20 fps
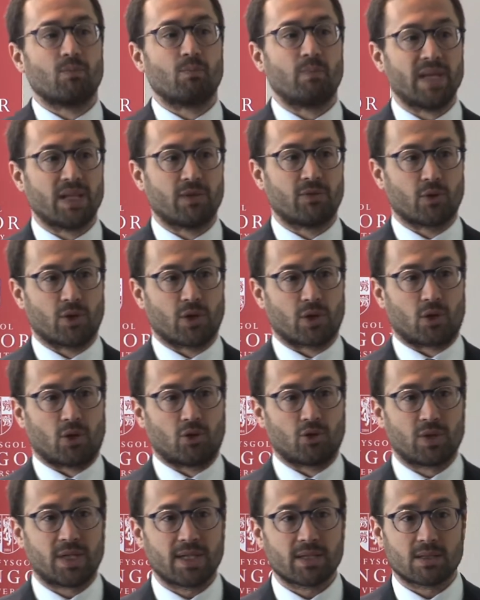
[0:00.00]
bid for the
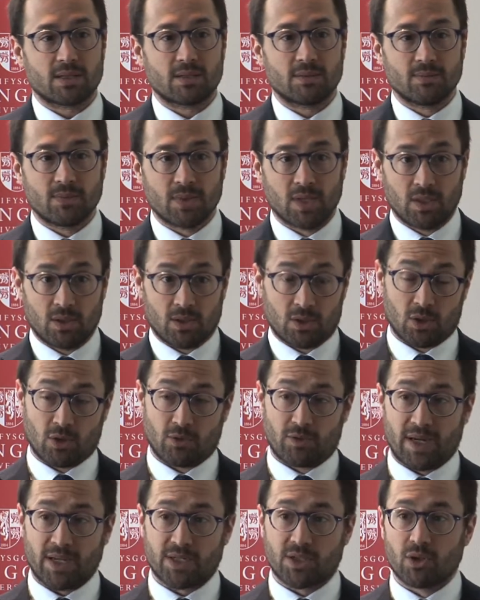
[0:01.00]
contracts. So
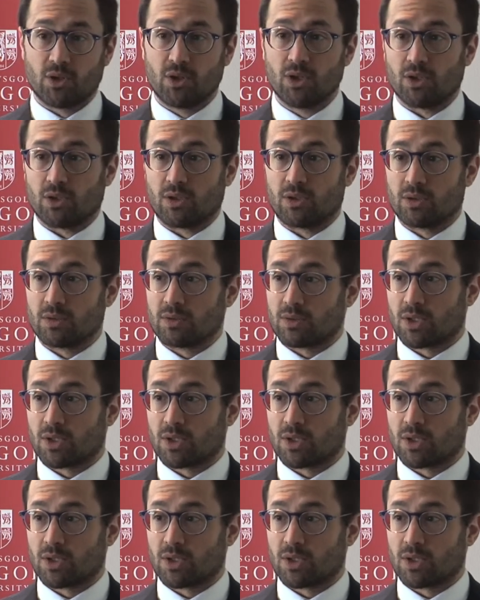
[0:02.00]
far, so good.